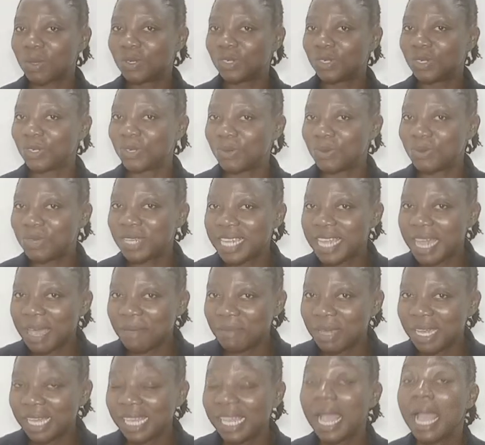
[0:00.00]
Do you hear
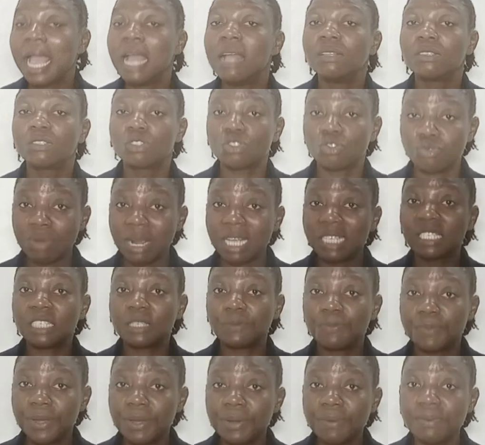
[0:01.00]
me?
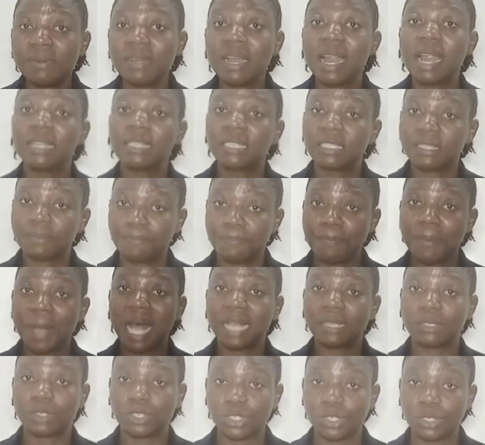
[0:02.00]
Transparent
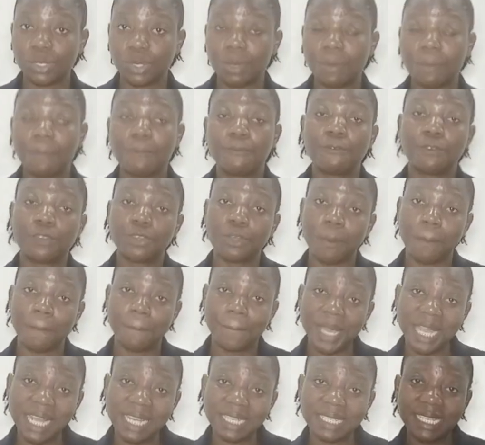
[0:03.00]
bar soap for your
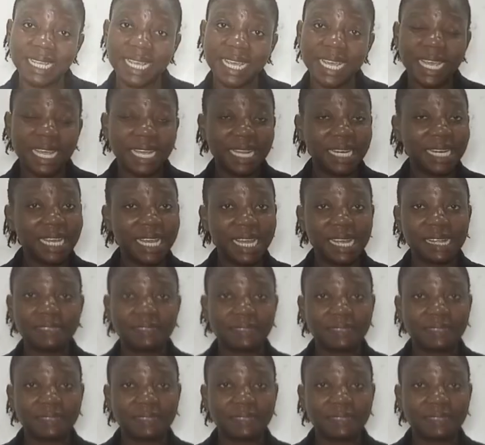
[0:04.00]
bathing,